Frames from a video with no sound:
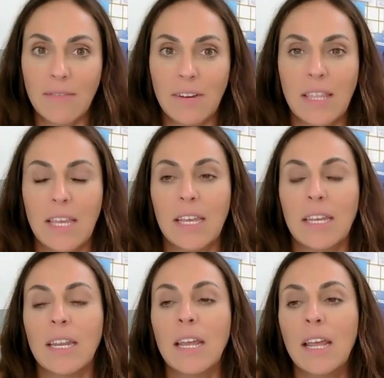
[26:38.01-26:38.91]

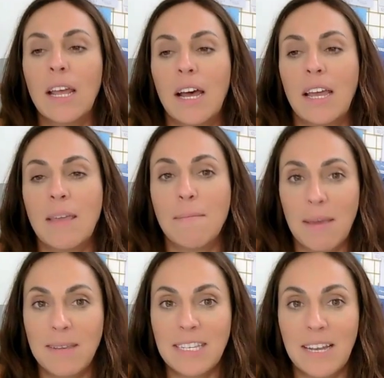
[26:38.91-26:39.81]
everything and I think
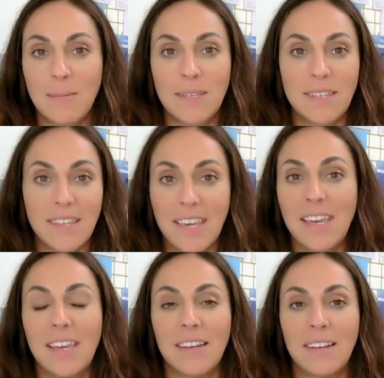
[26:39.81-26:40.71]
baby steps is
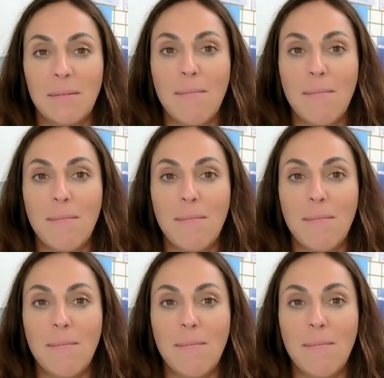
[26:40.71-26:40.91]
key.